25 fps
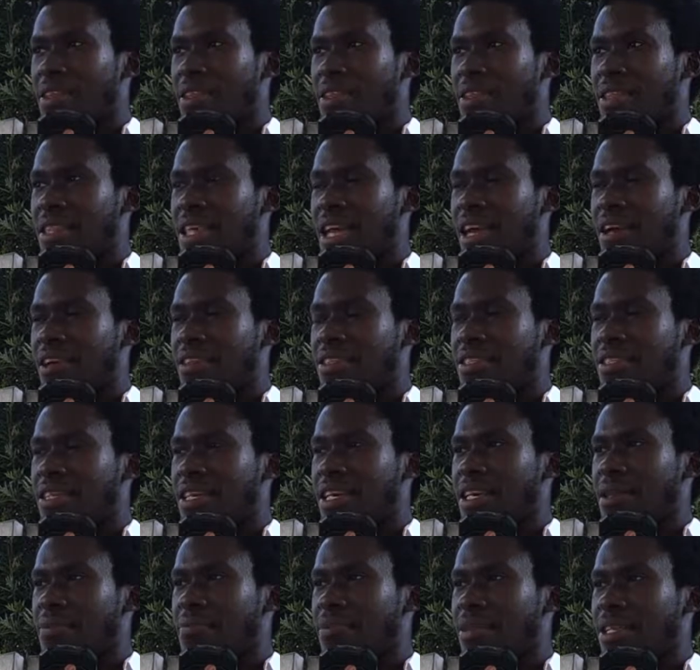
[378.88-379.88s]
there's
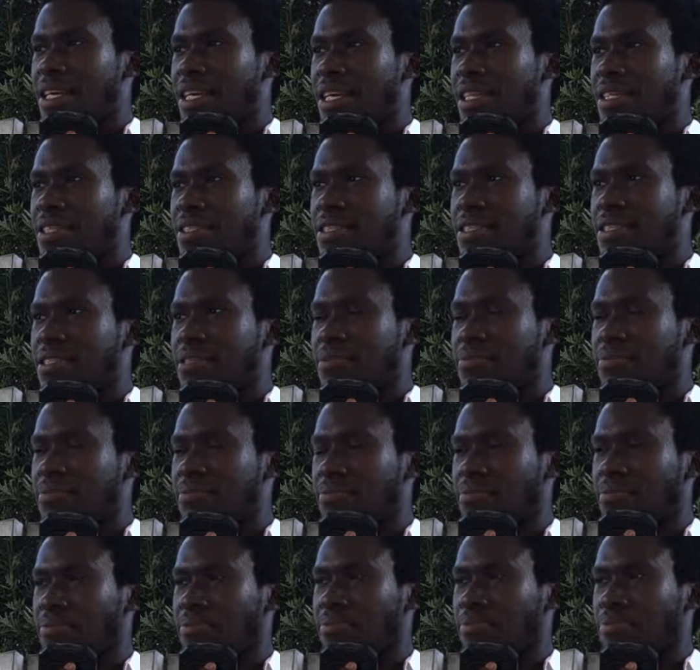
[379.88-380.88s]
a place
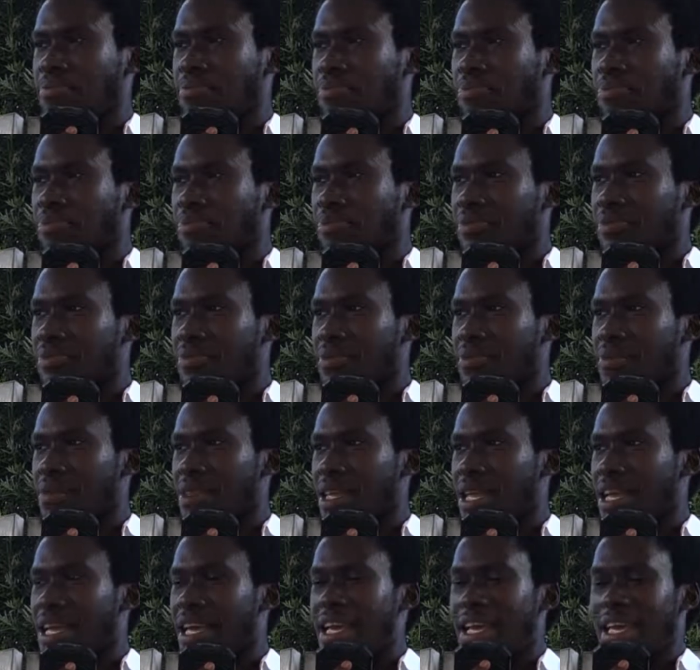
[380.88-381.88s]

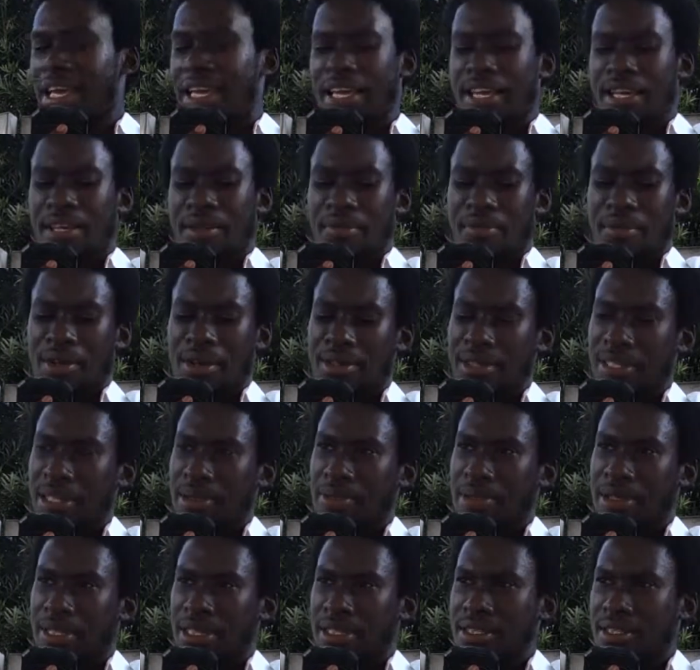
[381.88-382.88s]
in, where is the
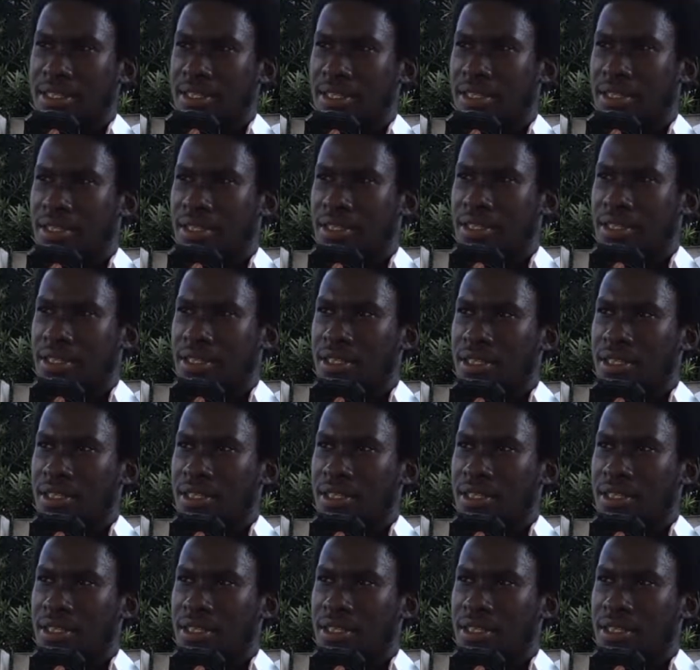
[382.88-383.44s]
place?